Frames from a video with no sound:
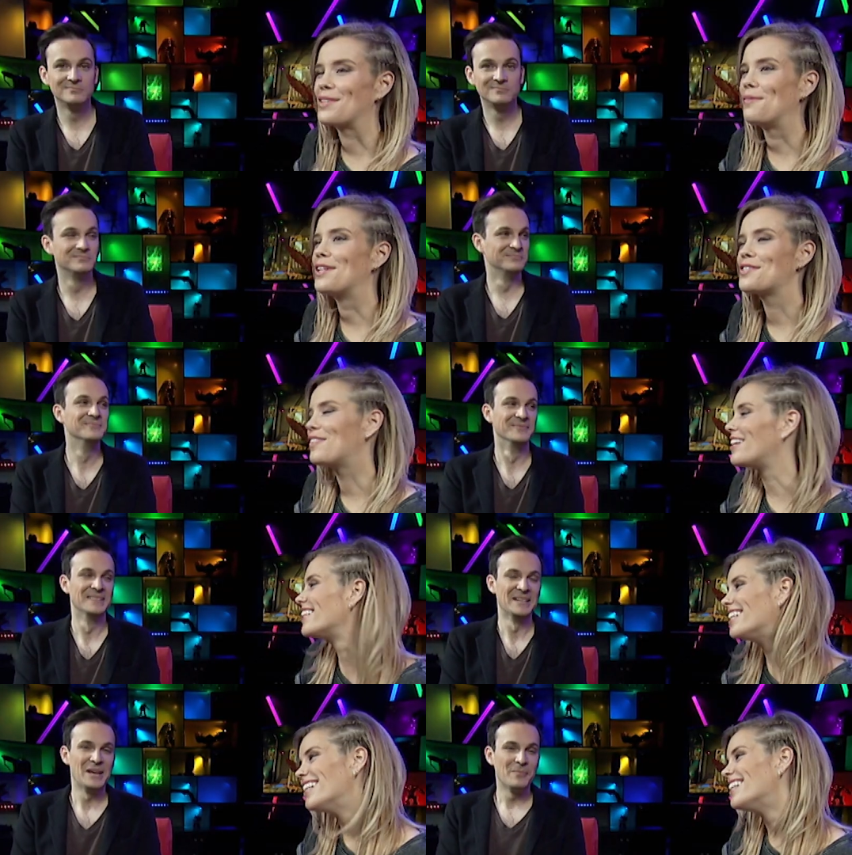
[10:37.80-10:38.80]
Speaker 1: so much fun.
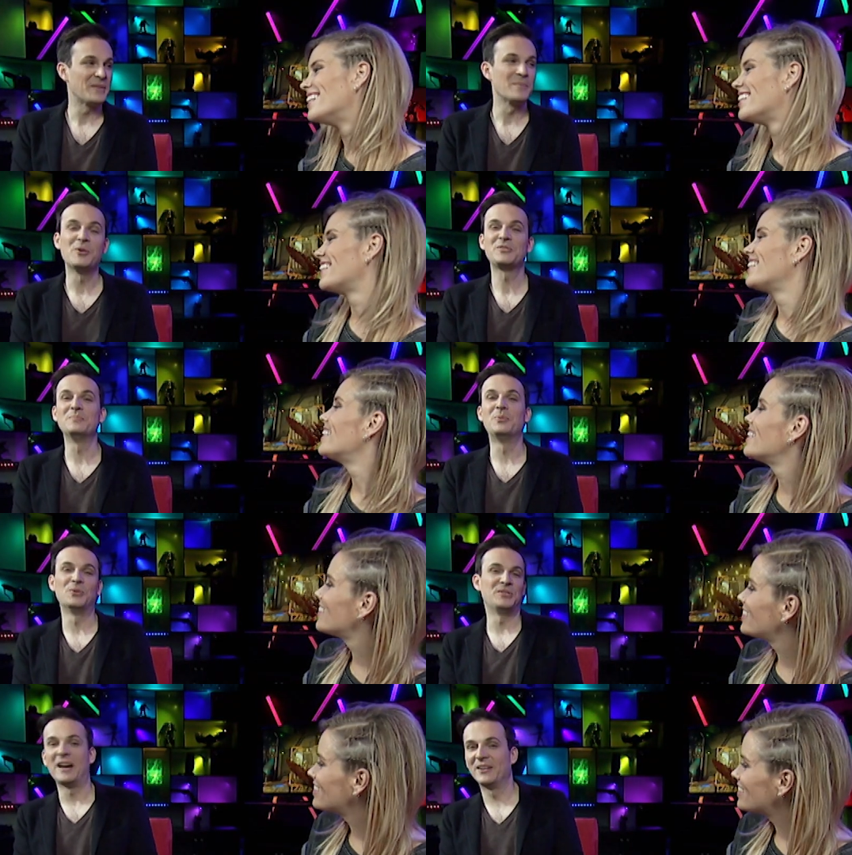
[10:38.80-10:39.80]
But the most
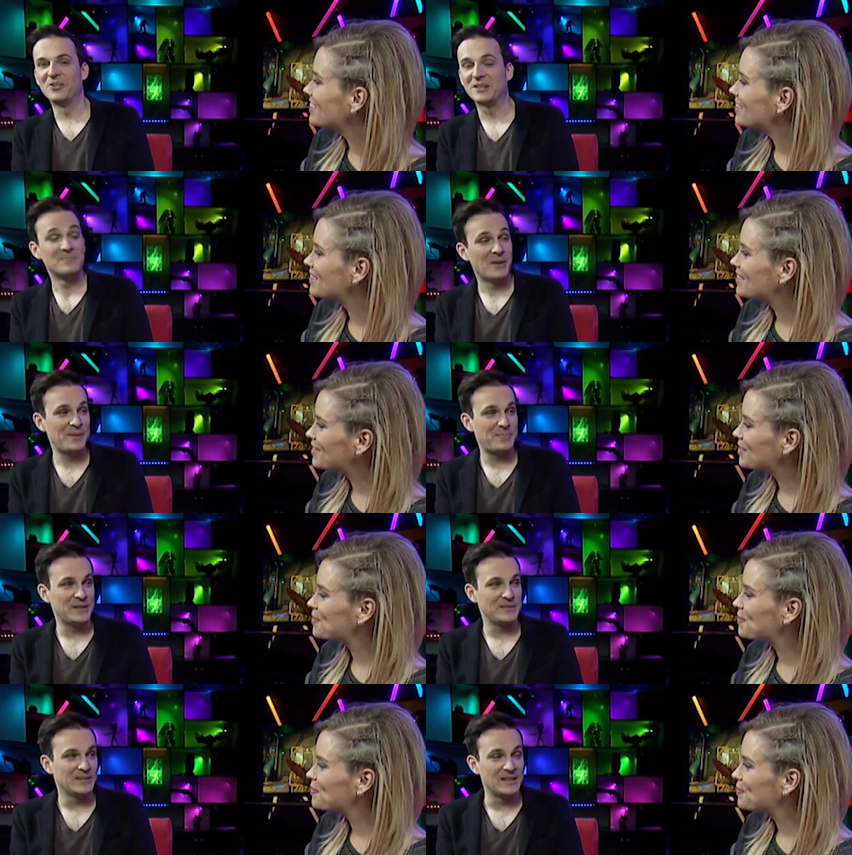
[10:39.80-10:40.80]
important unlock, in my
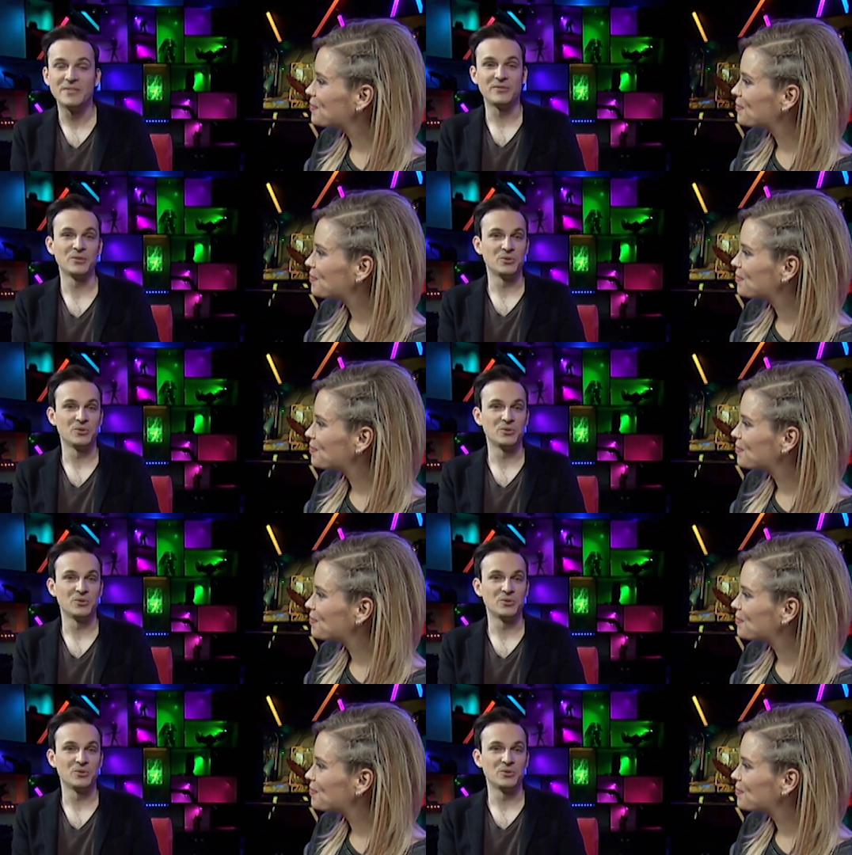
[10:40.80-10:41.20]
opinion, is the